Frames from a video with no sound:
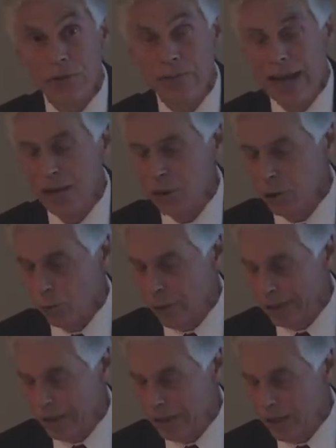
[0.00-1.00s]
national
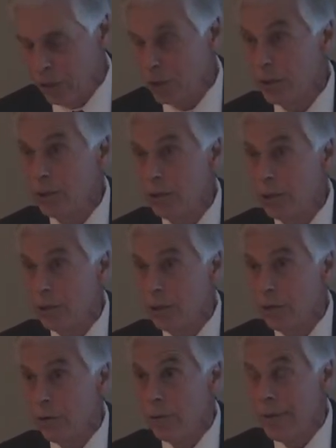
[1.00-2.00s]
recognition,
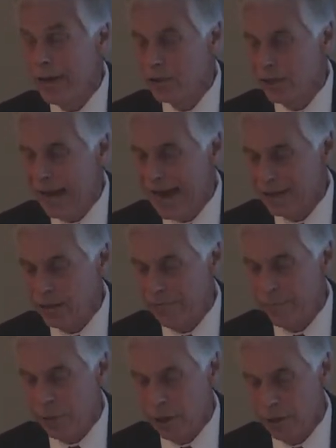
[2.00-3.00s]
remains an
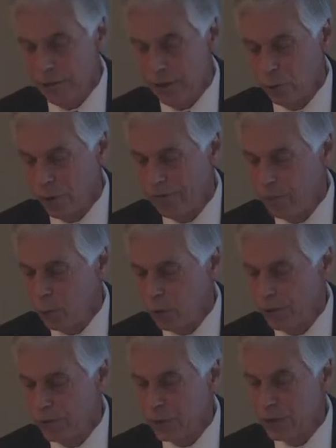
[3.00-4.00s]
active part of the Griffin Board
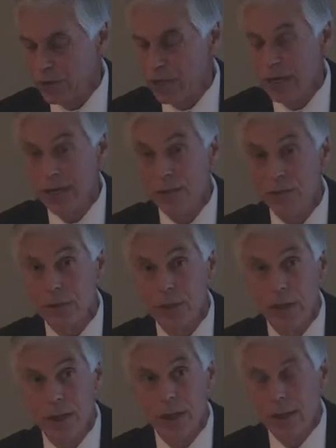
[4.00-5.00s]
of Trustees.
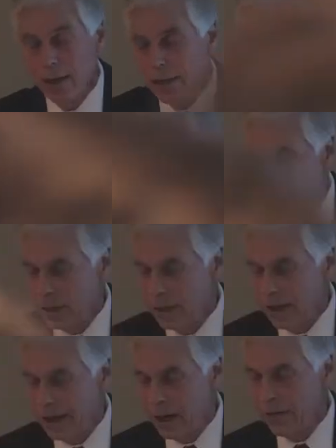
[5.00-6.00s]
He certainly
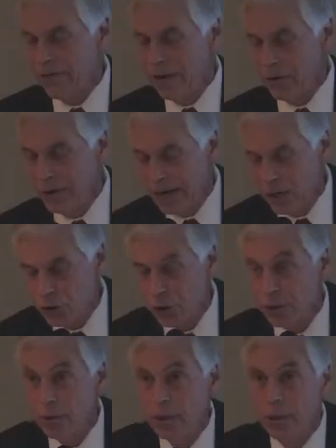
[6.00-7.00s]
led our
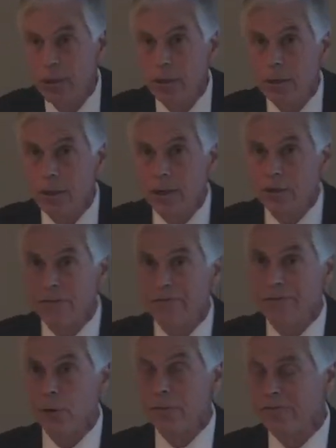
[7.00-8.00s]
foundation to
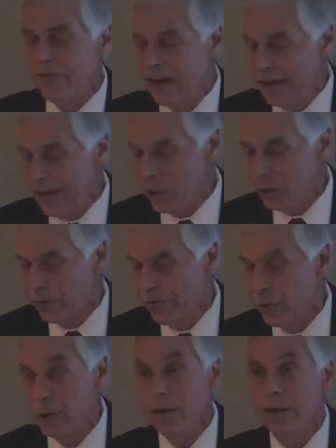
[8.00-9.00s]
firm financial
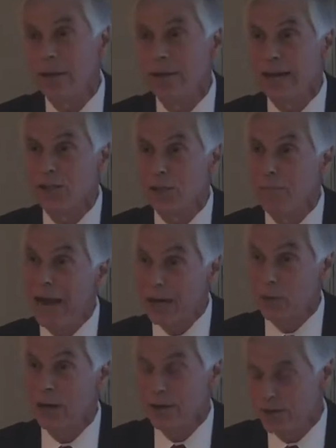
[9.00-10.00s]
footing, and that's his
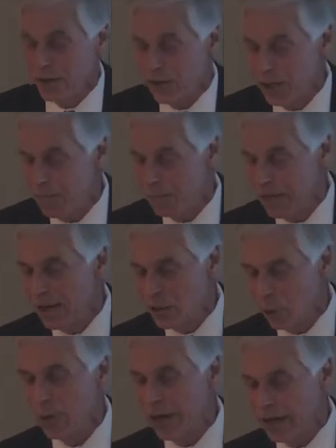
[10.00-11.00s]
background as a CPA, so
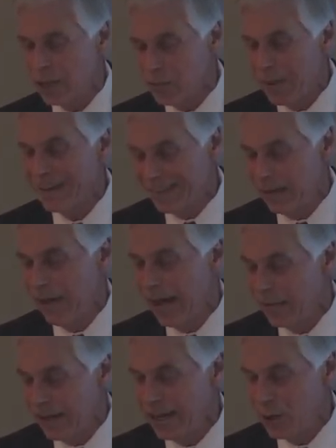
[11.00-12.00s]
we'd expected
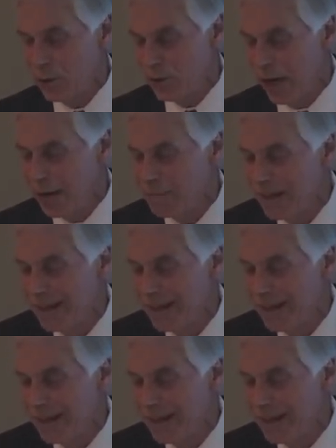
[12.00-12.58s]
that. Thank you, John.